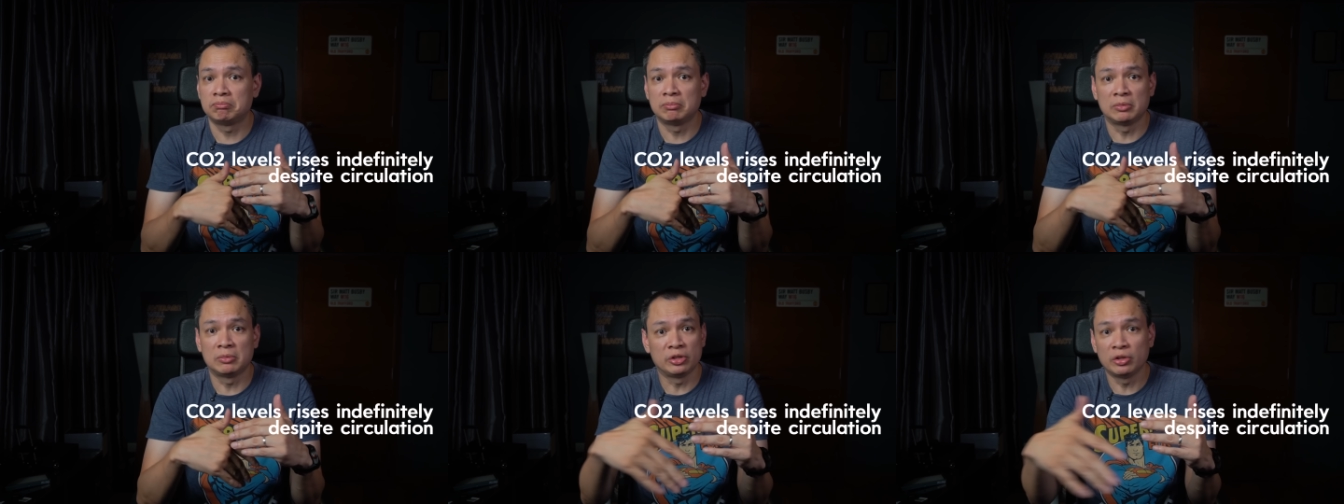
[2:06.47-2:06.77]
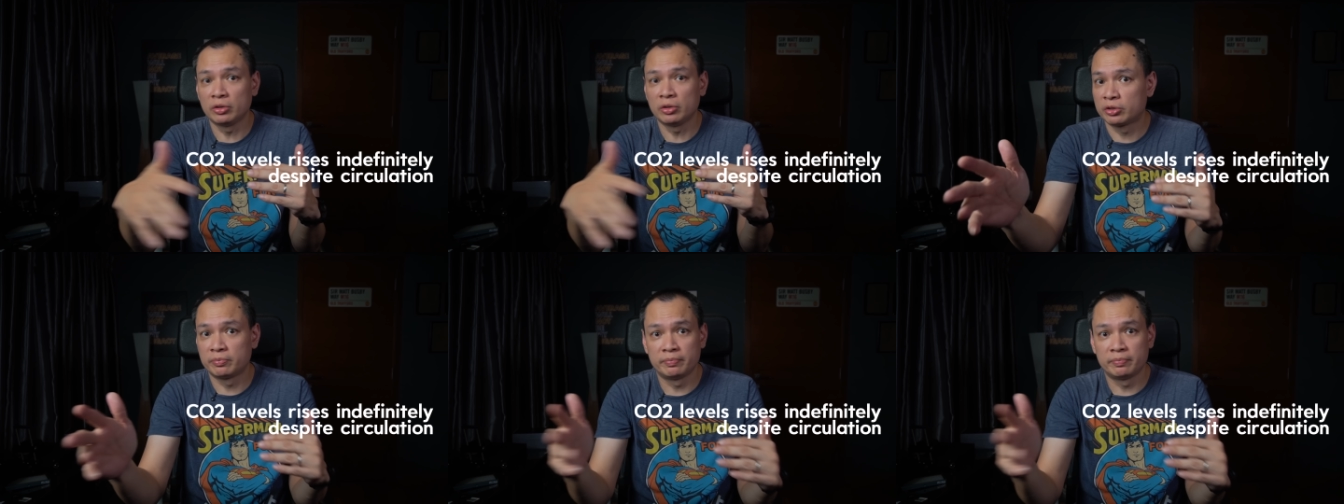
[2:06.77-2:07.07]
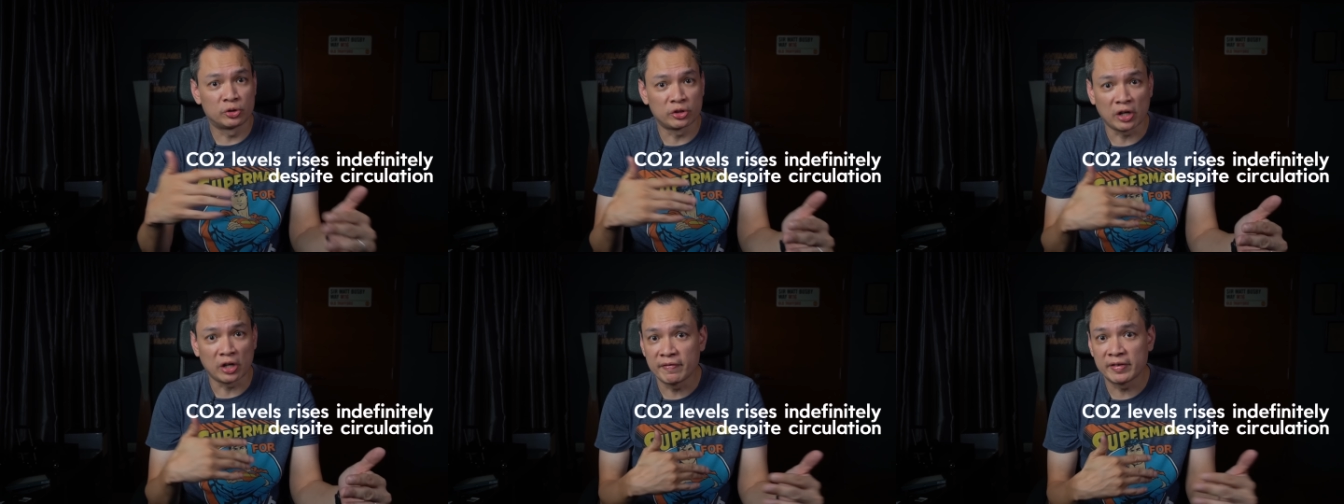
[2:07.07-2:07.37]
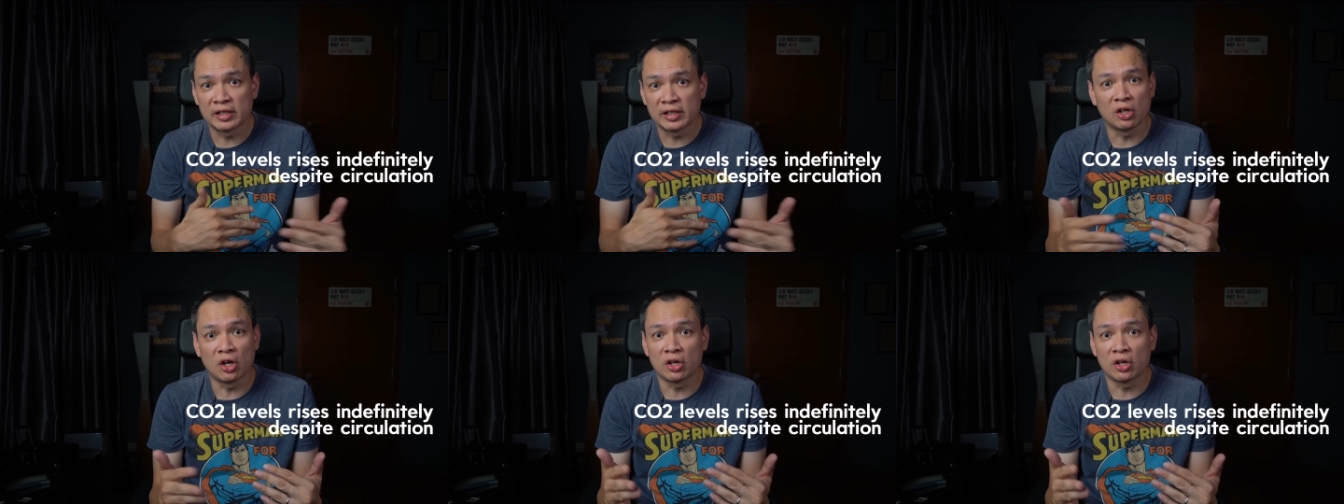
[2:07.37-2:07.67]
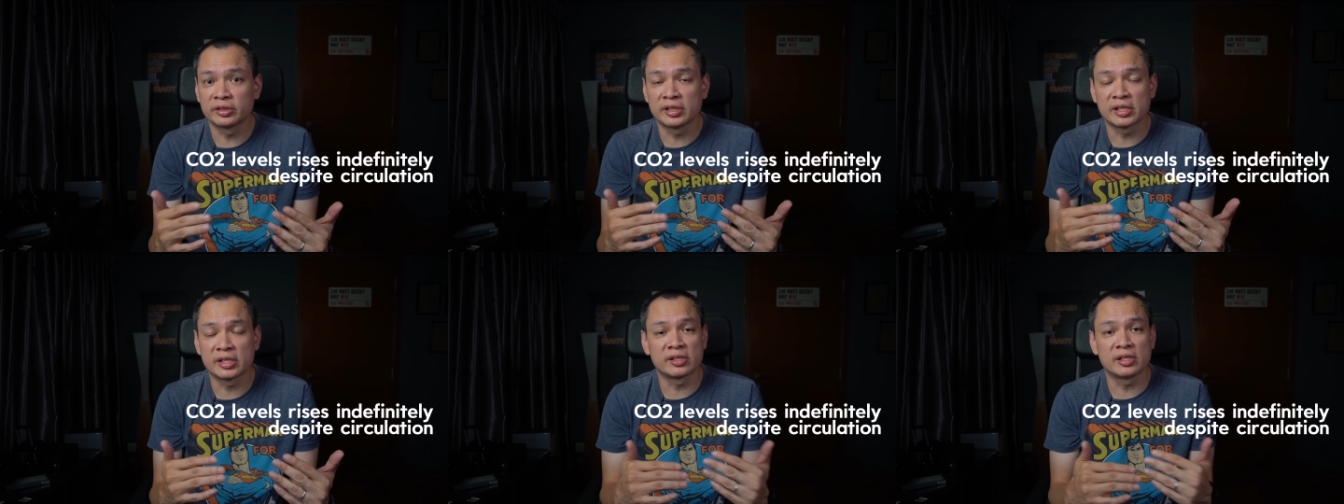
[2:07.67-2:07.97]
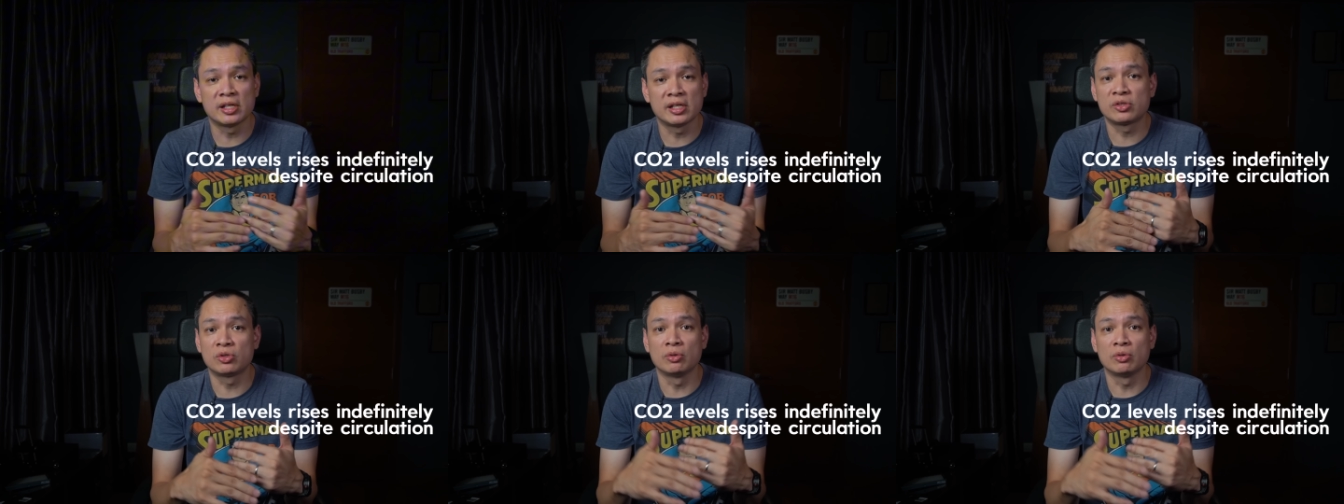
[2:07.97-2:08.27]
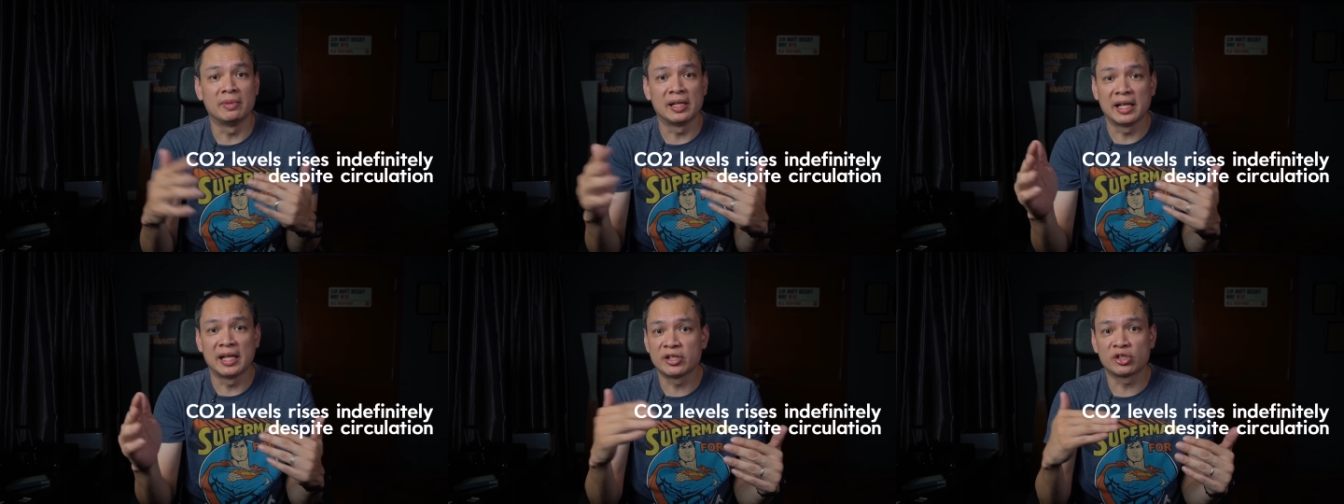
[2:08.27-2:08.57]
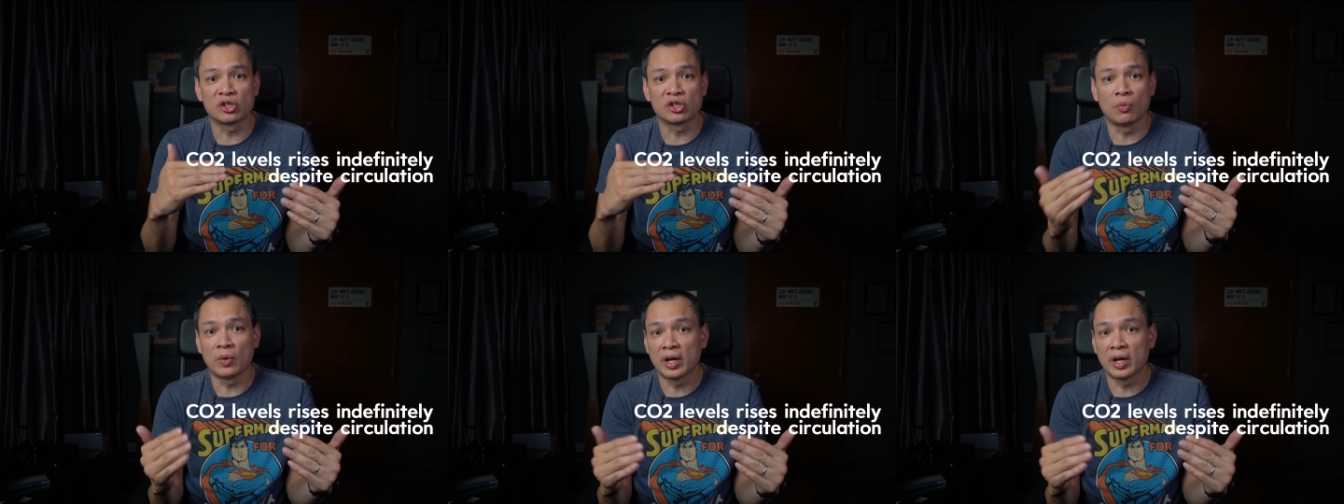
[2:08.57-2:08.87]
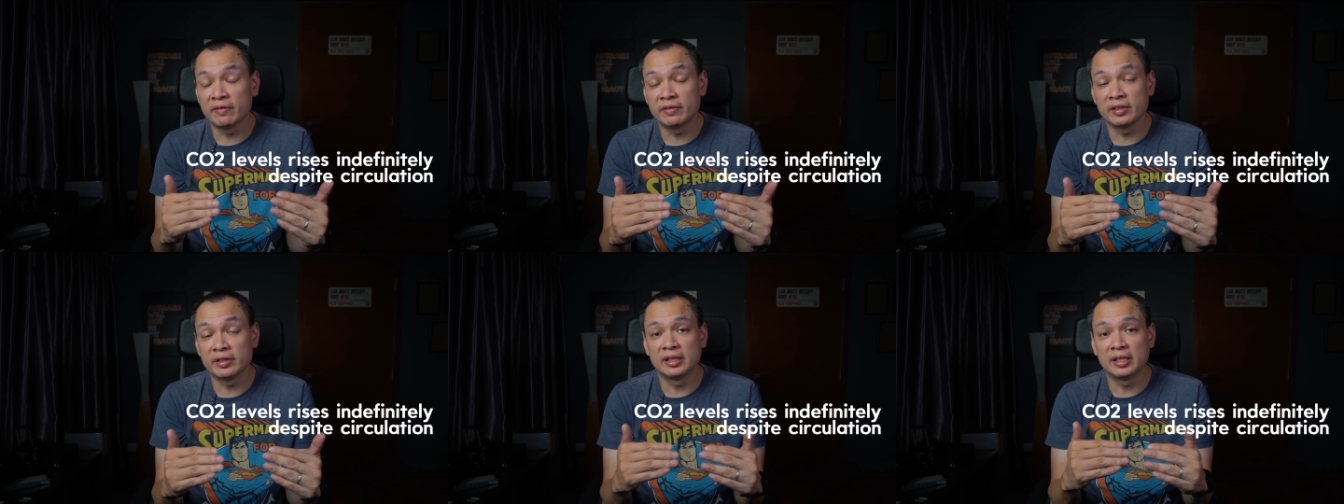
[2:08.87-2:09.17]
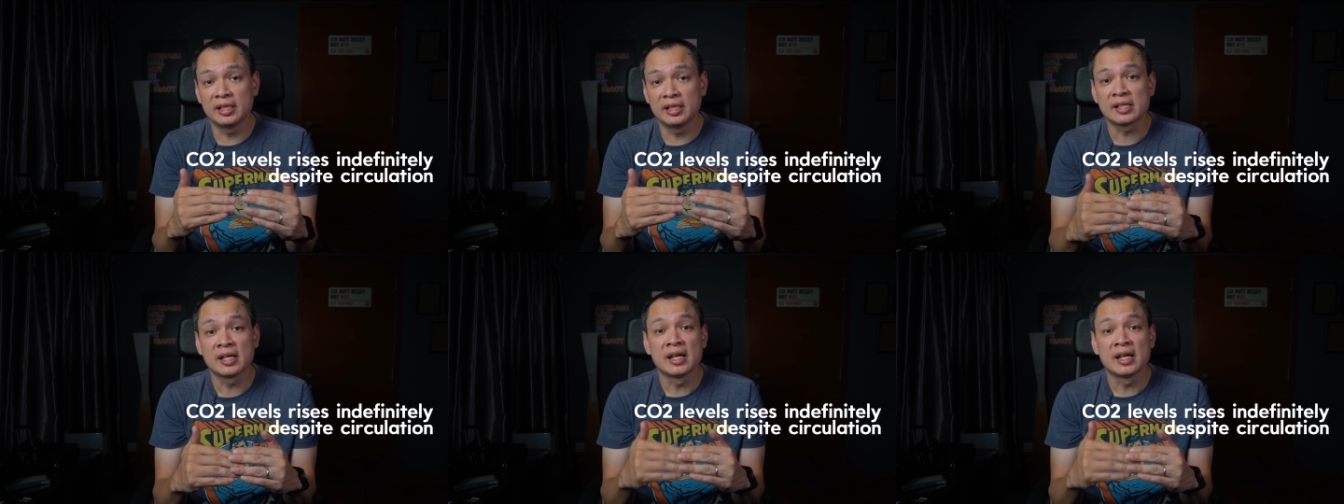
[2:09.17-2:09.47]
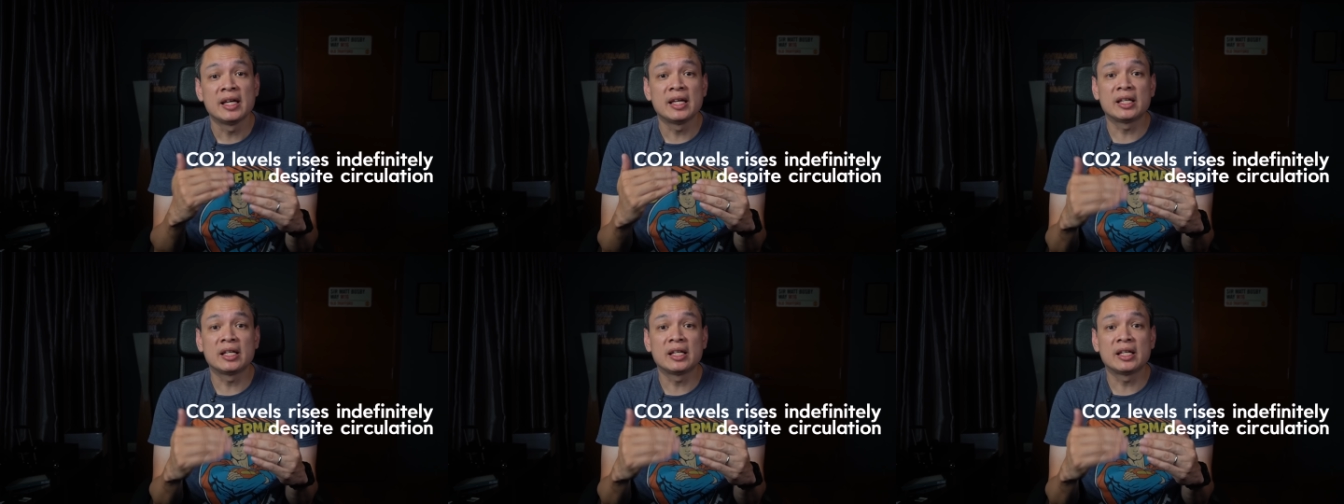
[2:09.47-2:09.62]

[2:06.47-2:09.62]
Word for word: you know, driving long distance to Malaysia or whatever it is,